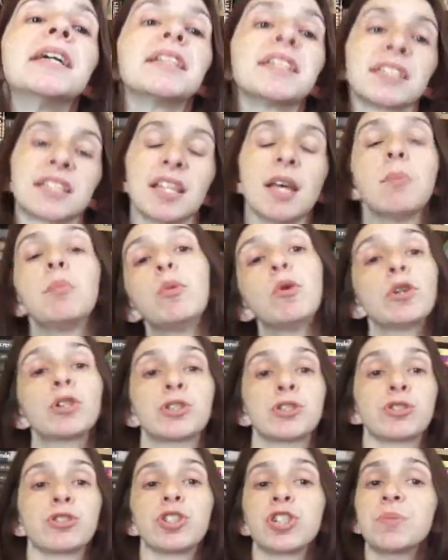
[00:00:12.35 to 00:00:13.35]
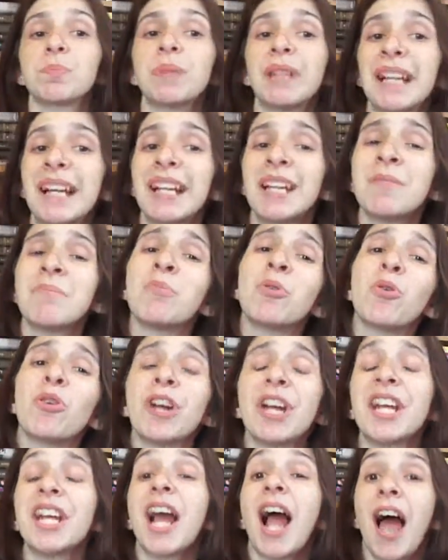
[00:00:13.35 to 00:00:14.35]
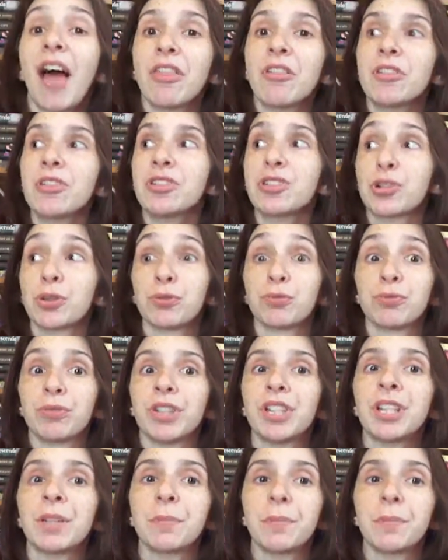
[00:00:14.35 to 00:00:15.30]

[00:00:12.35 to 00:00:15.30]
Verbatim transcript: Some books are just plain and boring, others are really